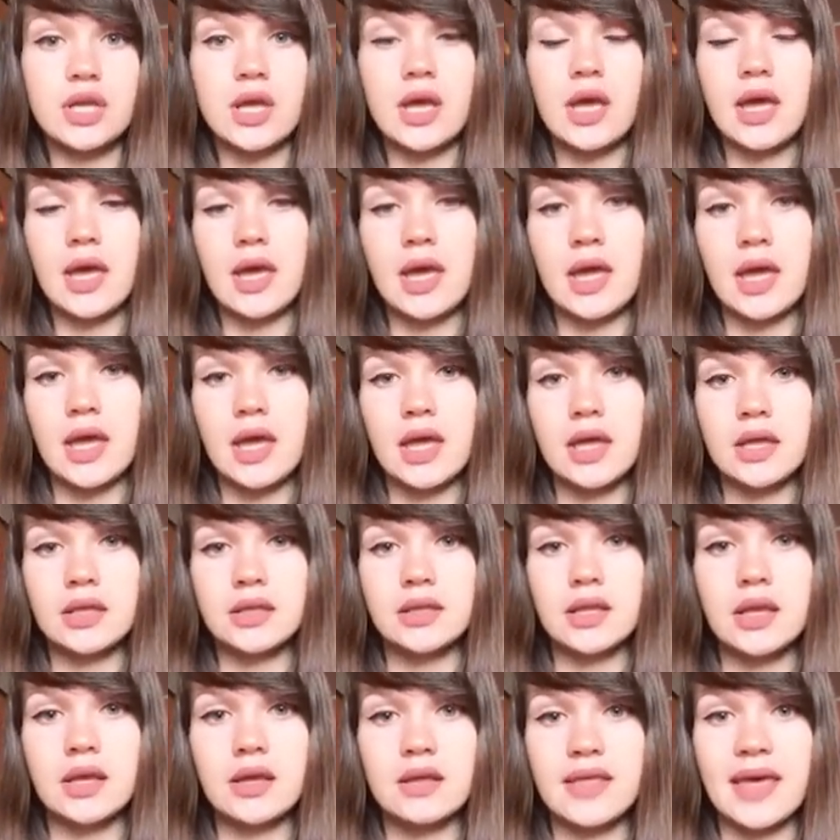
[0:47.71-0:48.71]
and
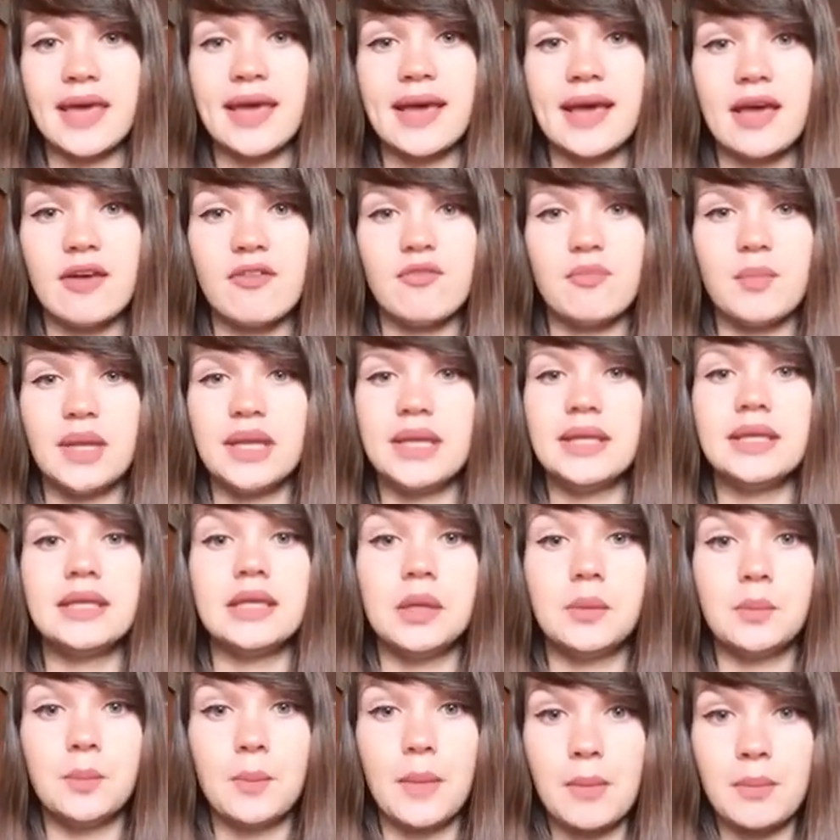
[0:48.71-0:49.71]
they have many
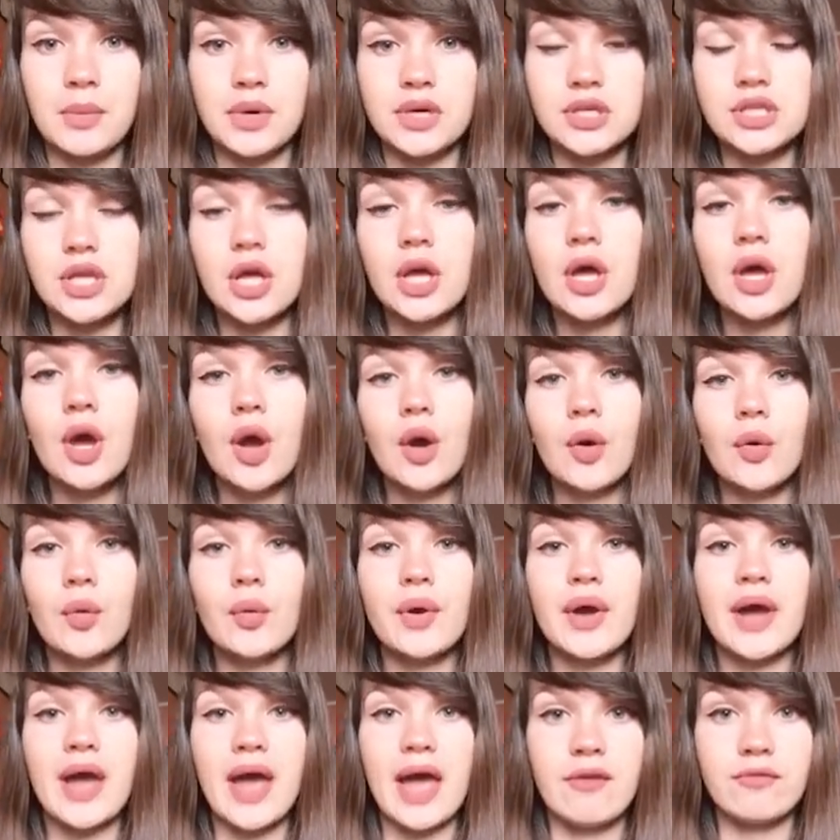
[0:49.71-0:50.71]
team members who
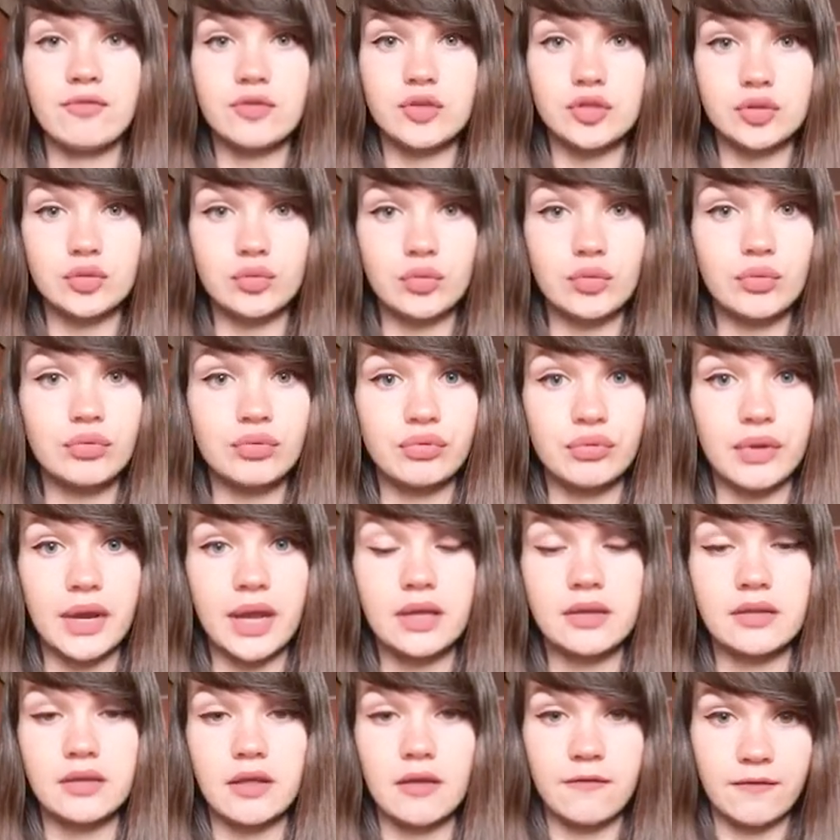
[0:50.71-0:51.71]
have to
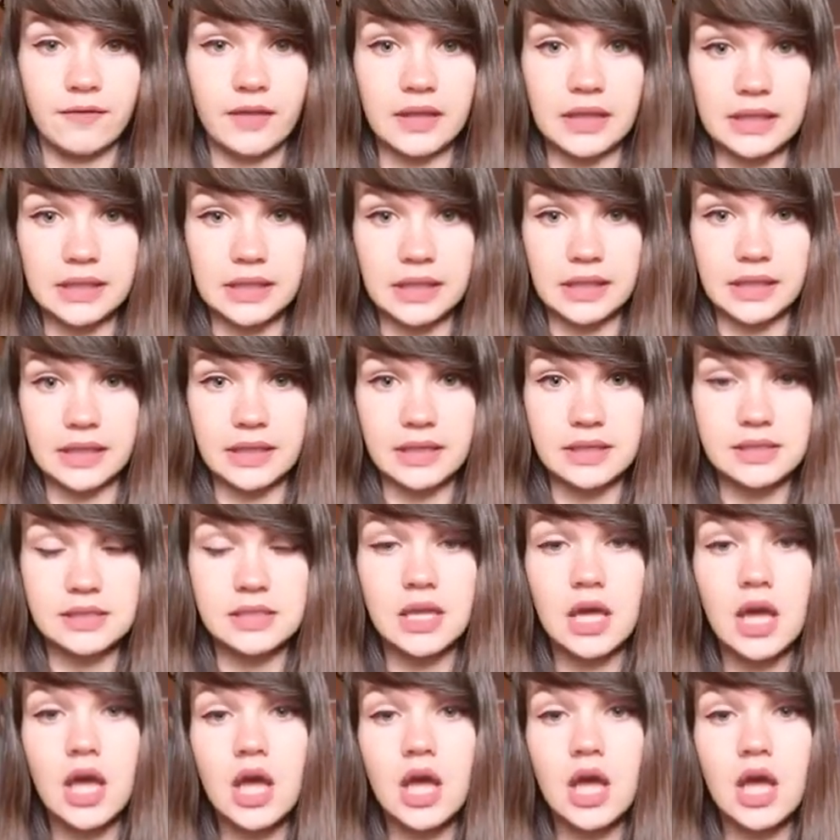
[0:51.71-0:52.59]
create the affiliate links.